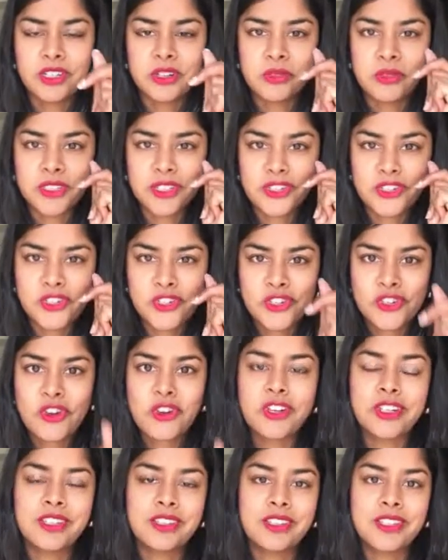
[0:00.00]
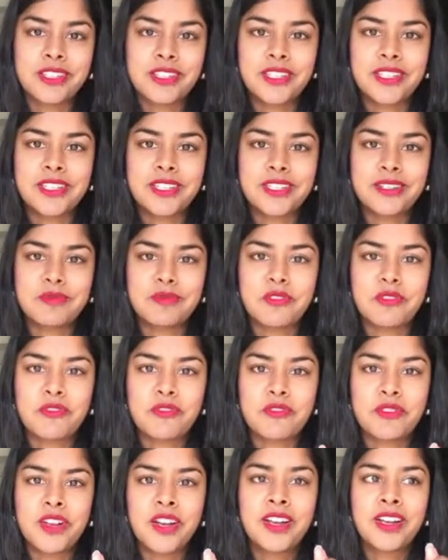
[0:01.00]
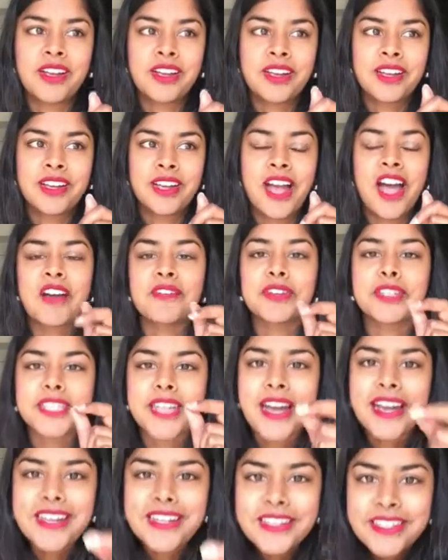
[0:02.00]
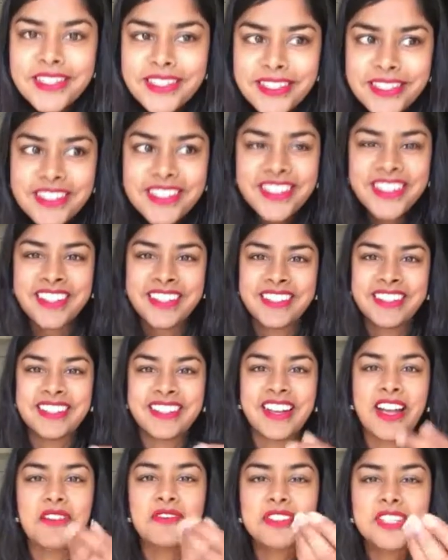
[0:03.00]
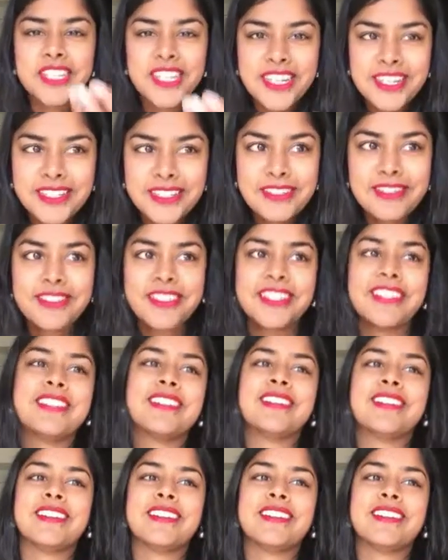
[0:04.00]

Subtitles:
It was a shock to the system of have a taste, have a taste of it,